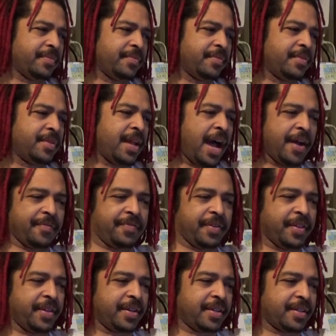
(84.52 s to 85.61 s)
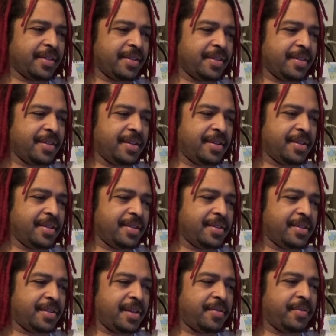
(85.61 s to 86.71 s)
not feeling
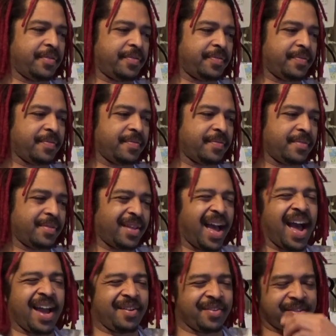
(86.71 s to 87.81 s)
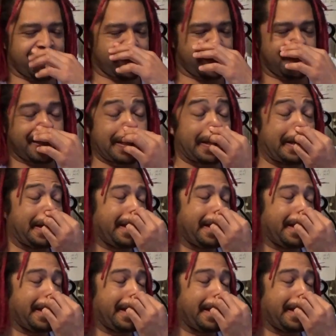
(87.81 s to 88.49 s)
the thing with Iris's.